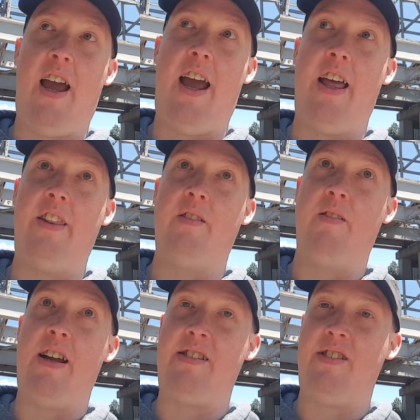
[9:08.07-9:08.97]
and the
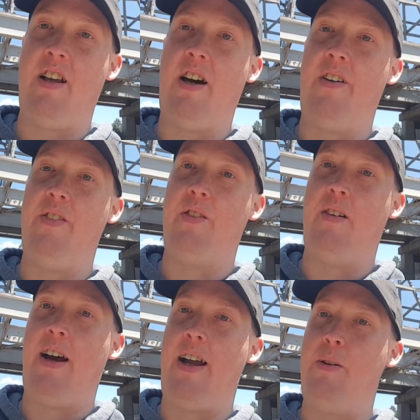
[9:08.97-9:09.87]
rest of the
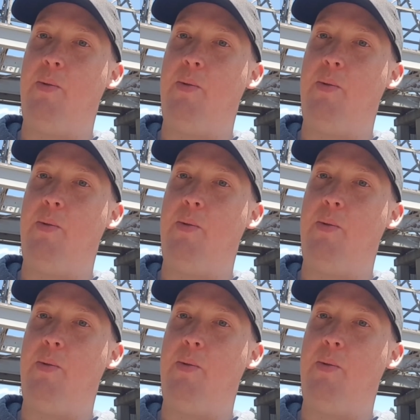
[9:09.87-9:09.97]
ride